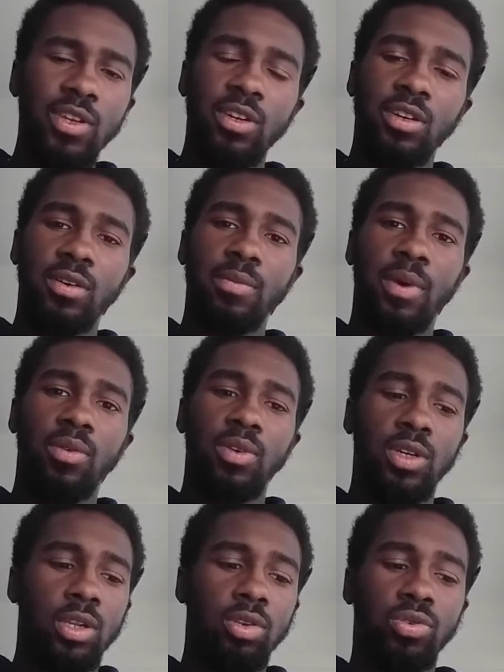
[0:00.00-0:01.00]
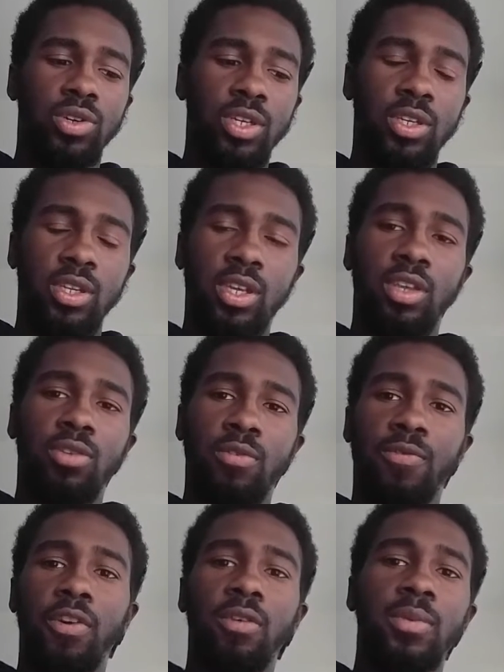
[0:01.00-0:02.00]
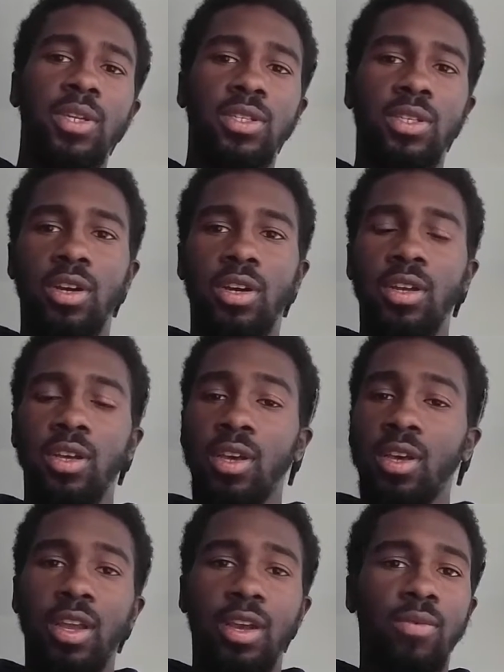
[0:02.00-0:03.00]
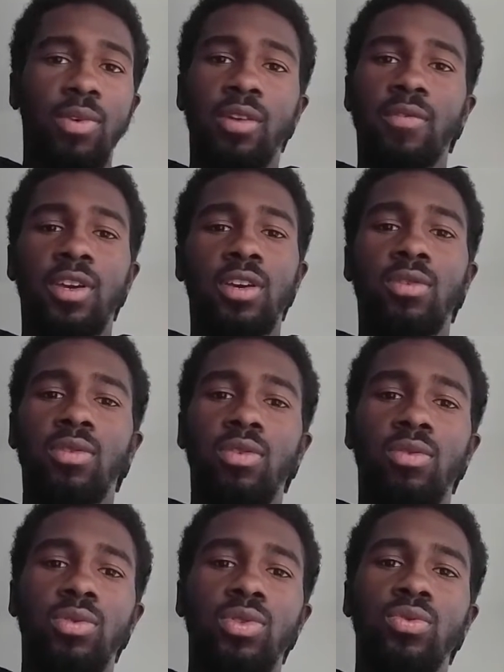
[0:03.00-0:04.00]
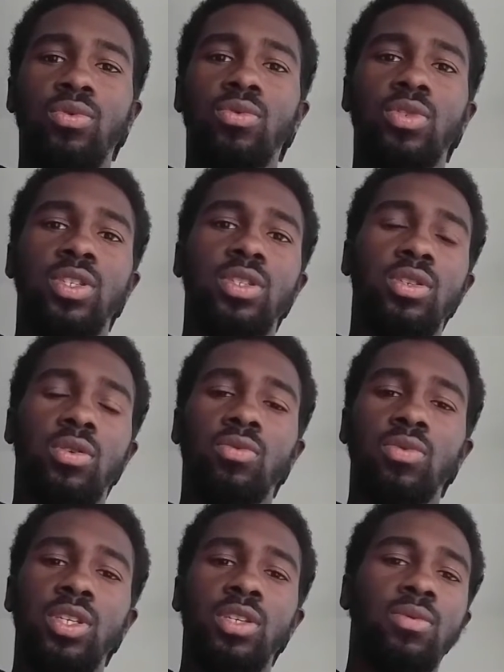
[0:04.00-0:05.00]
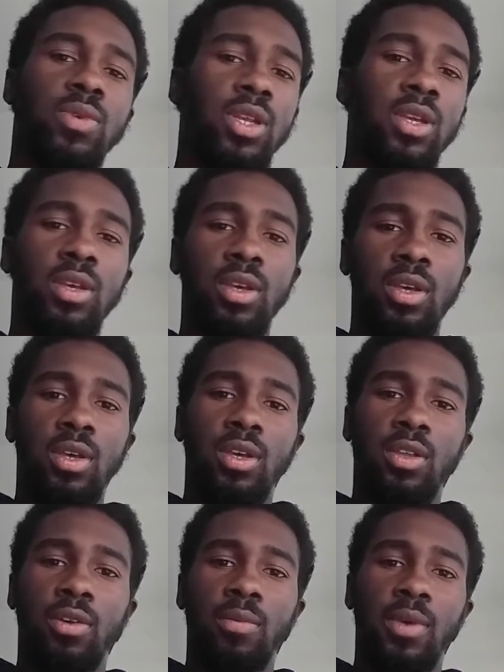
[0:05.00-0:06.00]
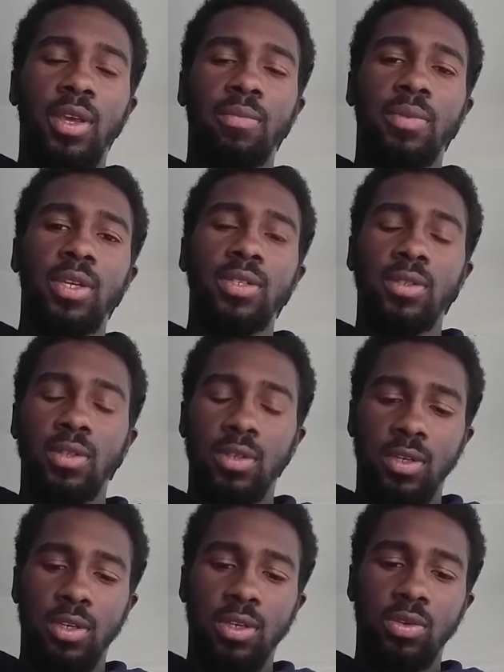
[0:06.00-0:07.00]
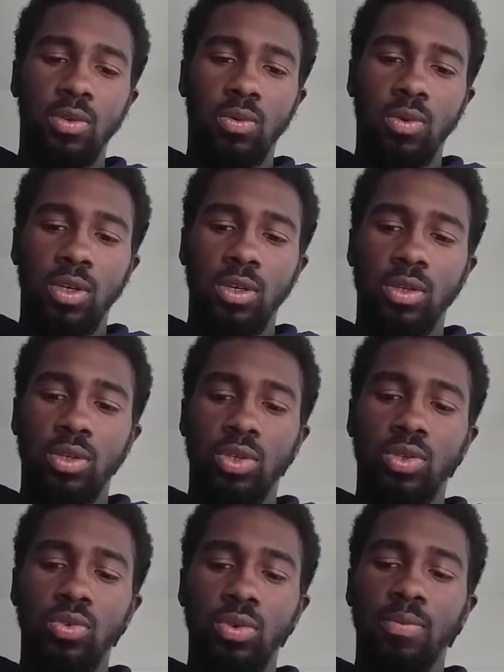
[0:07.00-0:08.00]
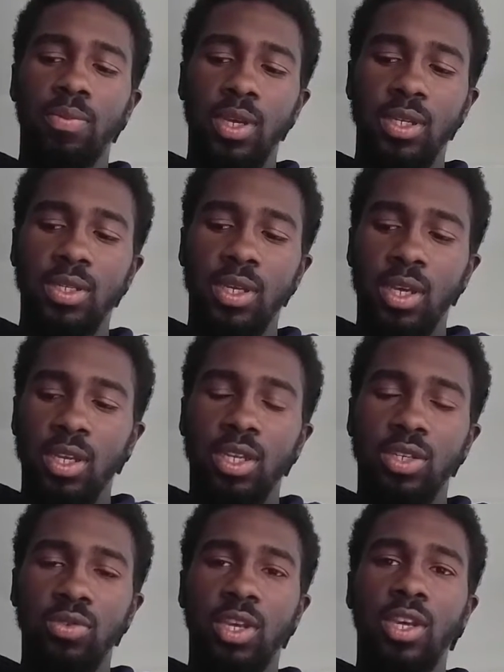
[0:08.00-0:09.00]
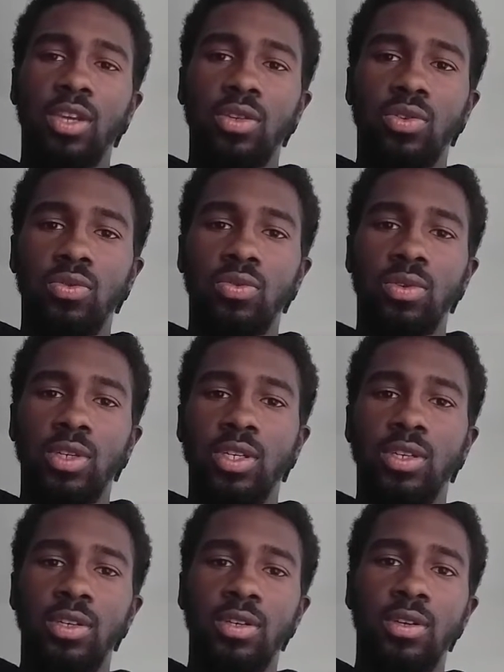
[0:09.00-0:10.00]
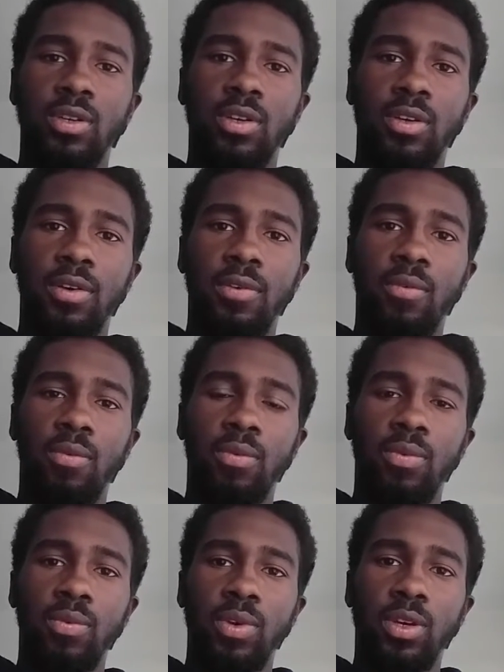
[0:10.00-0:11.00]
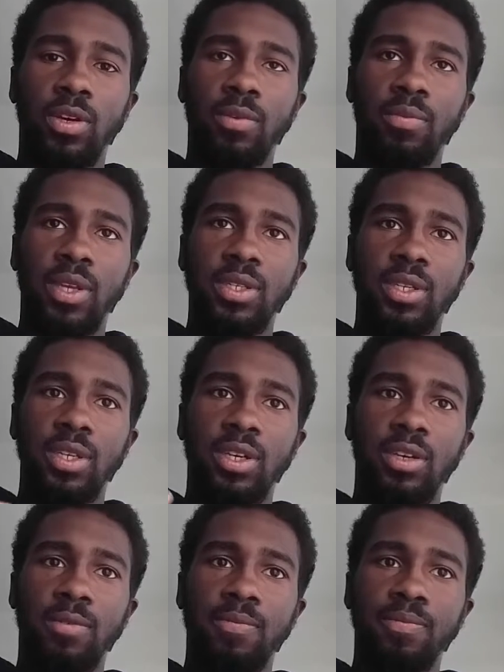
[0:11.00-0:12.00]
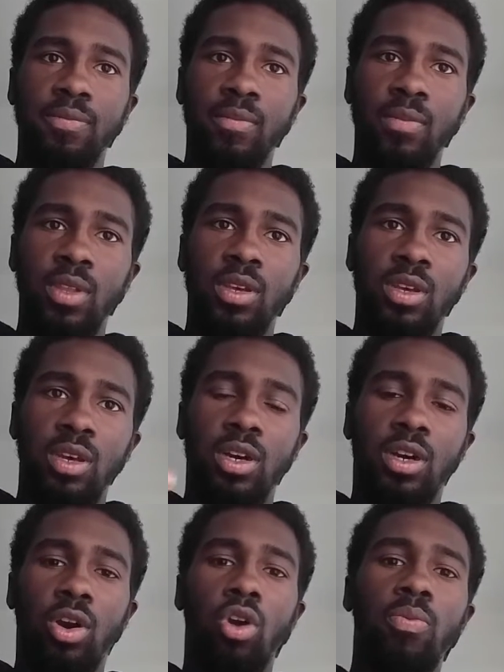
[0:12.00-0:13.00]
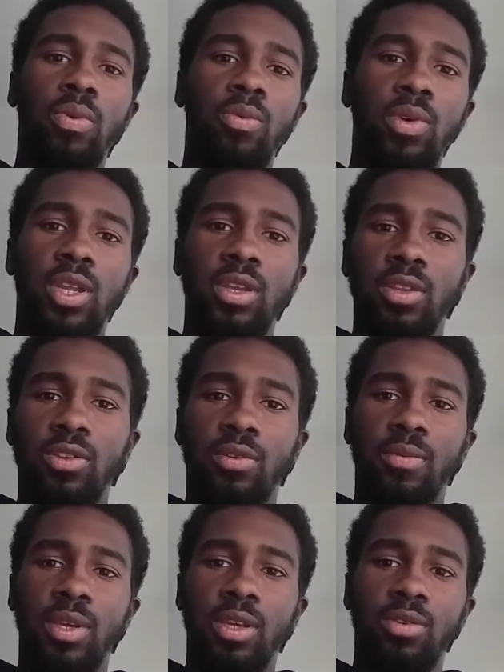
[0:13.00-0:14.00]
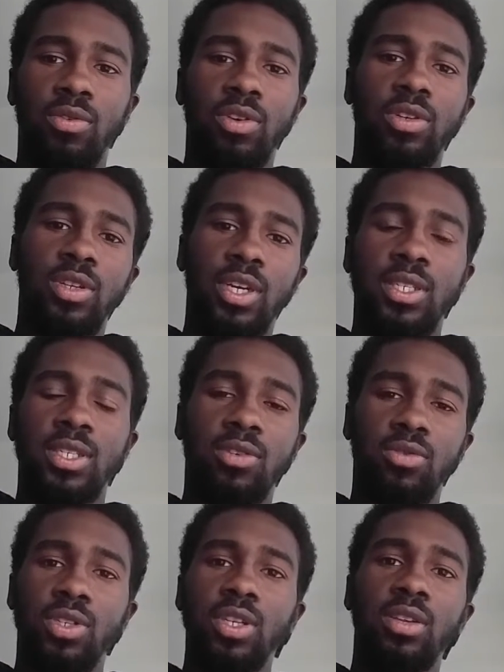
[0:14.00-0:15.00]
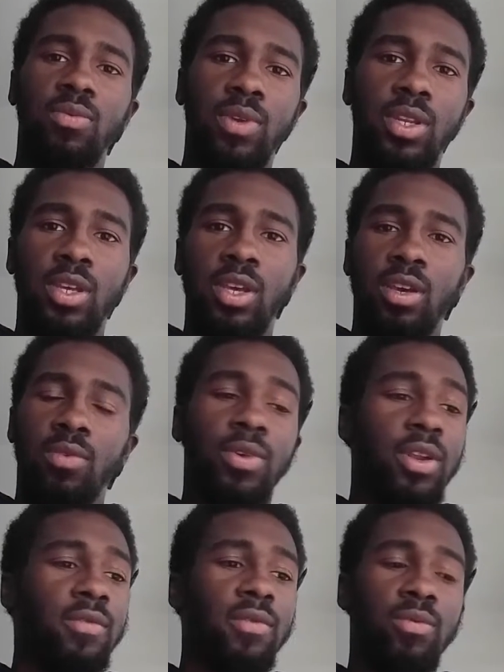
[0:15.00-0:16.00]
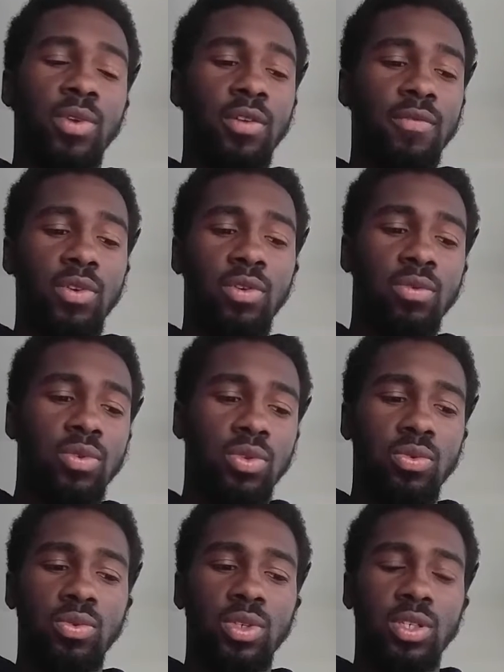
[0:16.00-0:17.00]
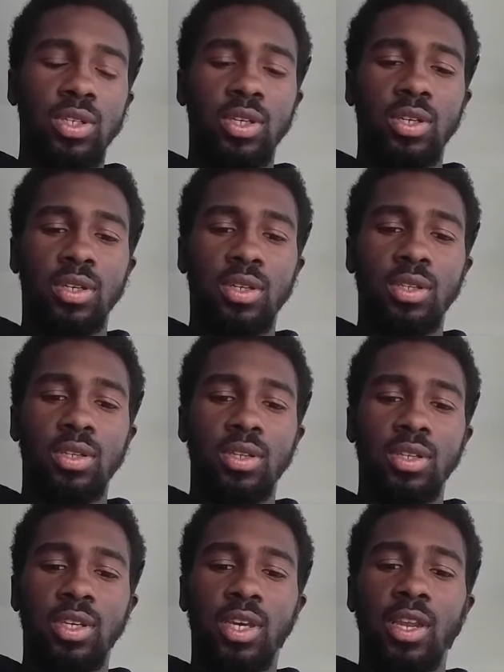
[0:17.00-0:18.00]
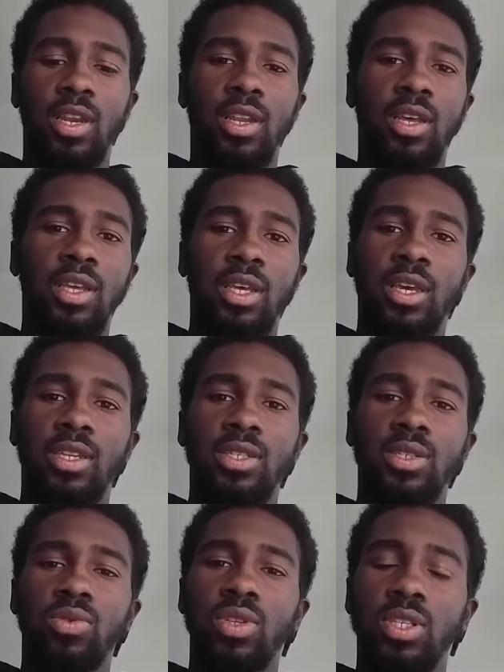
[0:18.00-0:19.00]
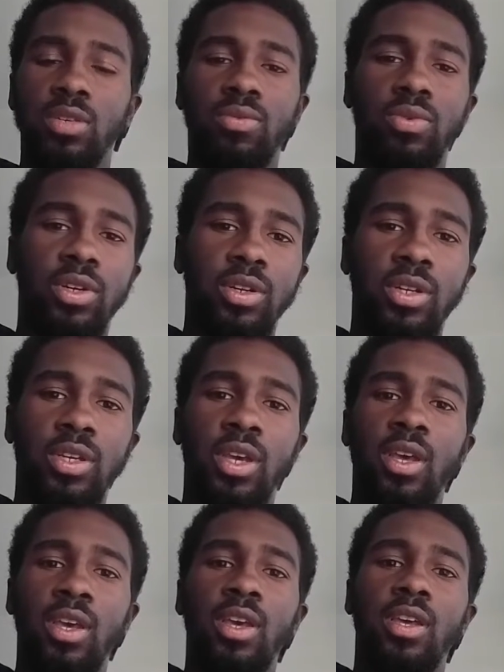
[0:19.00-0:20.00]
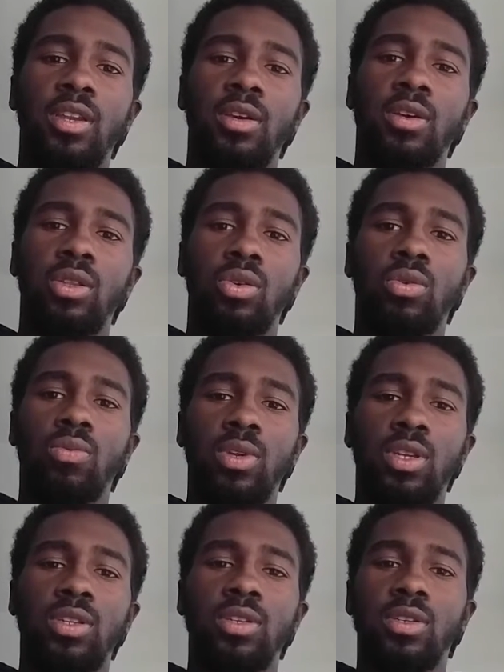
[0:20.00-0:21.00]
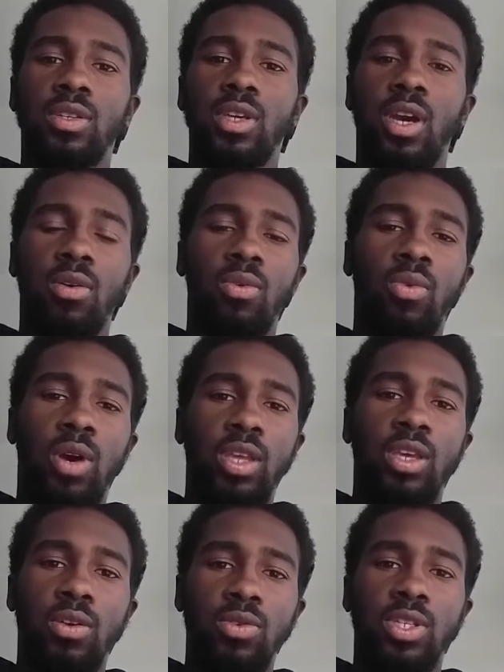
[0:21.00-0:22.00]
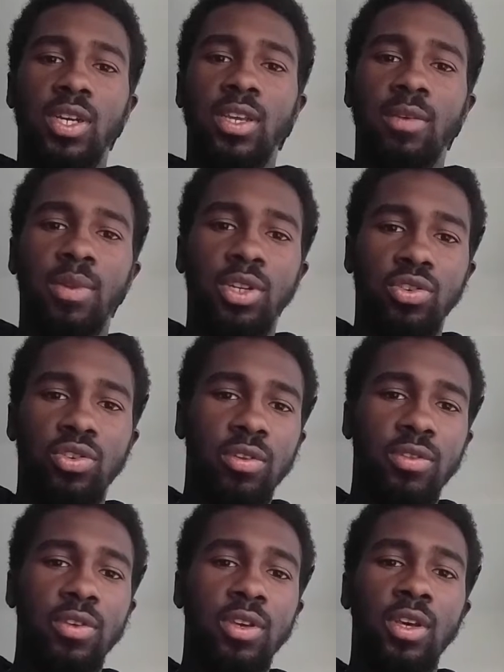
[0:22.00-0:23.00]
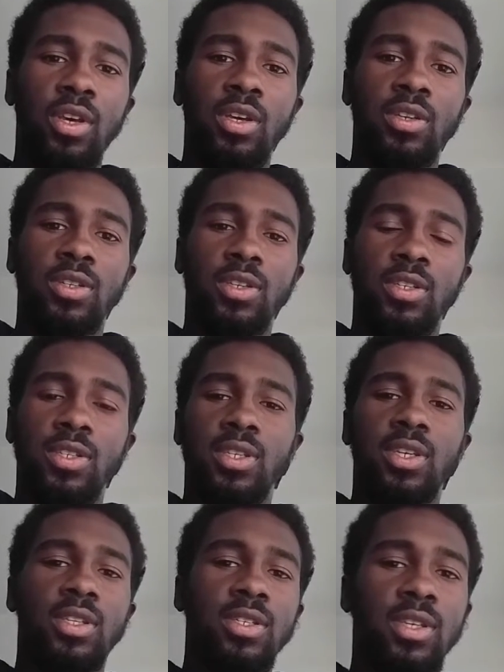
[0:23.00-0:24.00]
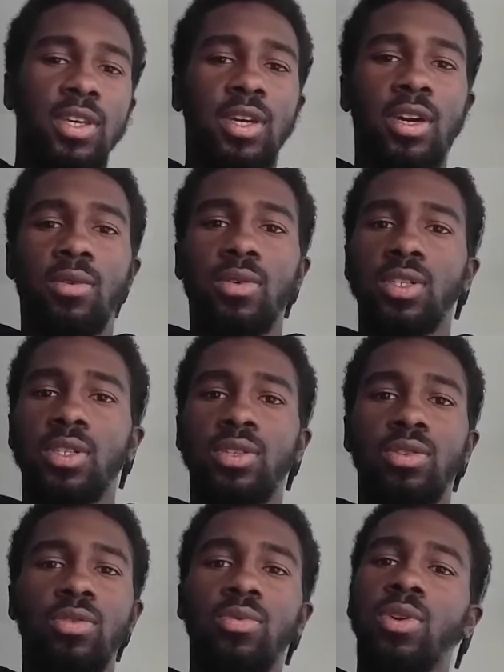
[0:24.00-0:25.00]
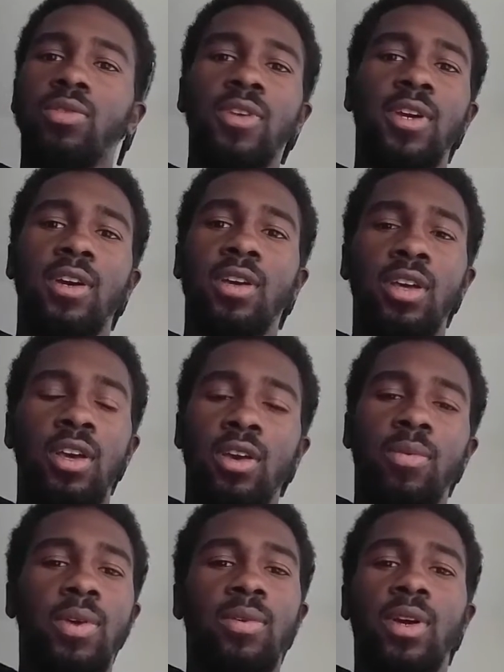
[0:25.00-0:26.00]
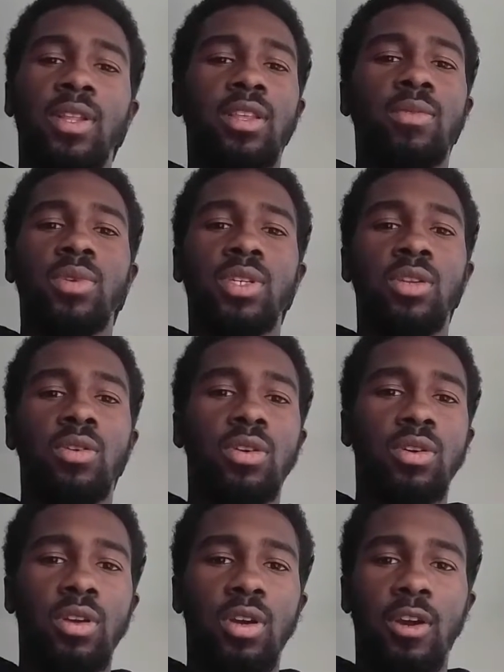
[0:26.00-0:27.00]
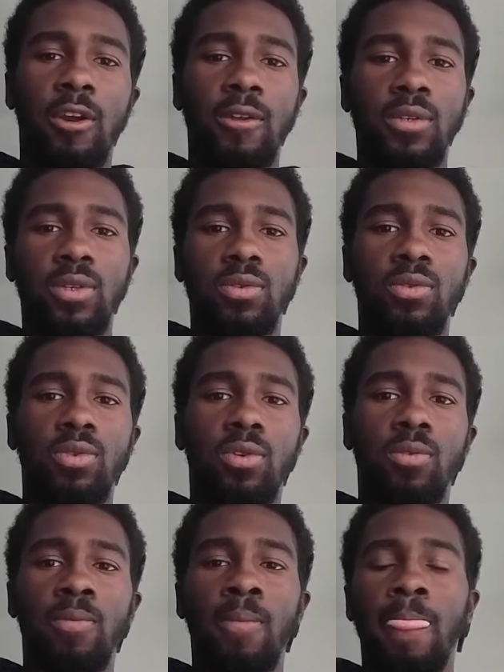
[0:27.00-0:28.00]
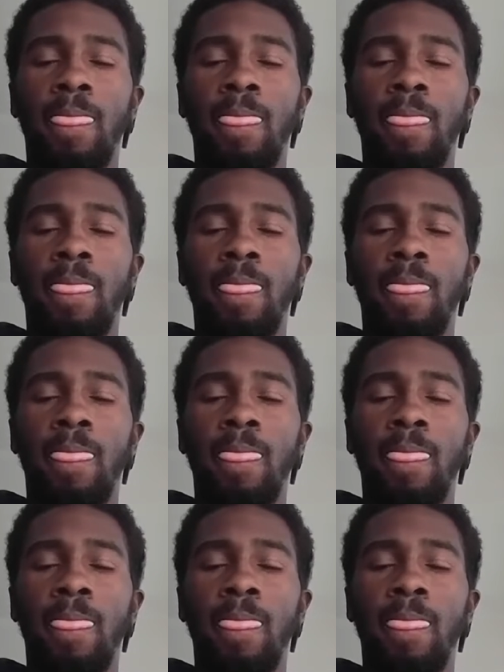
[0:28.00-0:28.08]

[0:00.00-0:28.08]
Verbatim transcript: uh, about glorying in your infirmities, all right? Like whatever hell you're going through, just you know, deal with it. You know what I mean? Basically, uh, you know, uh, do the best that you can do. Uh, uh, uh, basically, um, uh, coping with it. You know what I mean? Or like I said, or dealing with it. Whatever, whatever you're going through, just look at it like, hey, it's only temporary. And Lord willing, uh, Yahweh, Yahweh, Shai, give it strength to stick this thing out. Cause you know we only got we don't got that much longer. All right, so you know